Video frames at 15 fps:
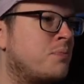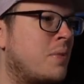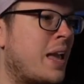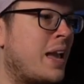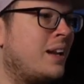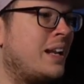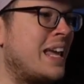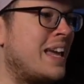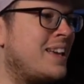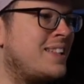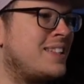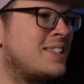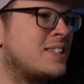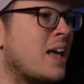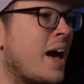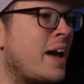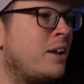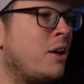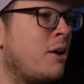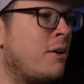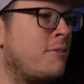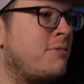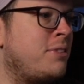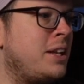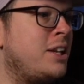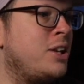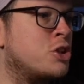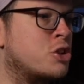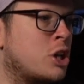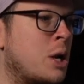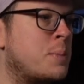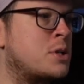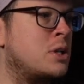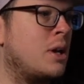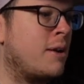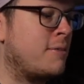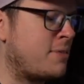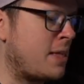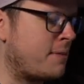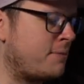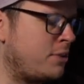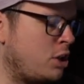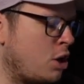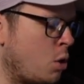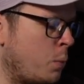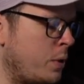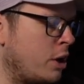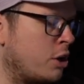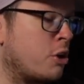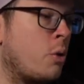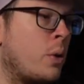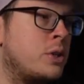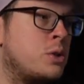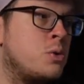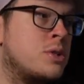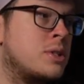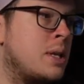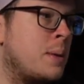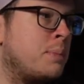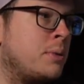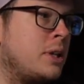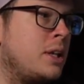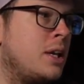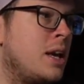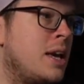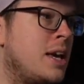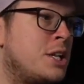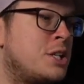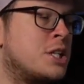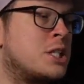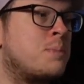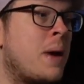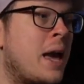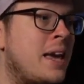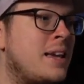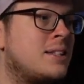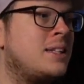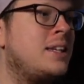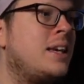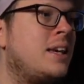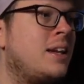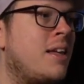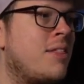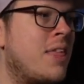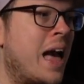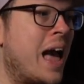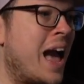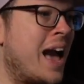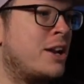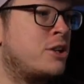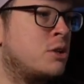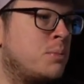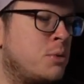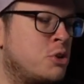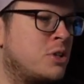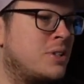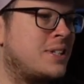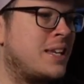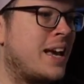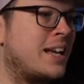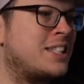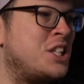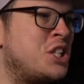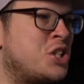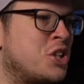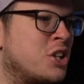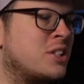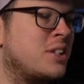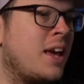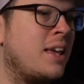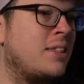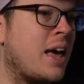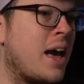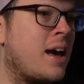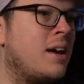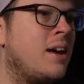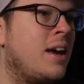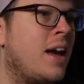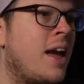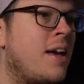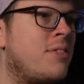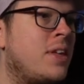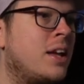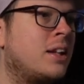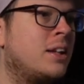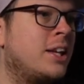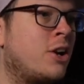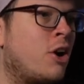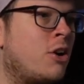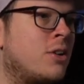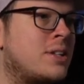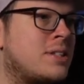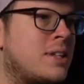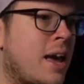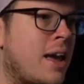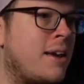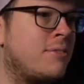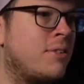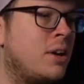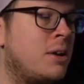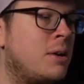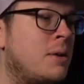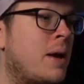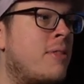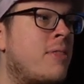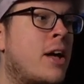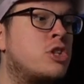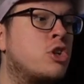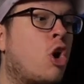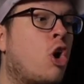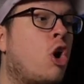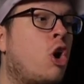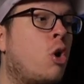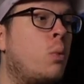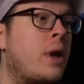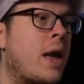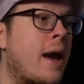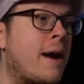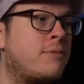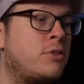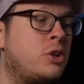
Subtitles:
And inside of the description of that video, we are going to simply just paste in that attribution text just like that, and then click on save. And that's all we have to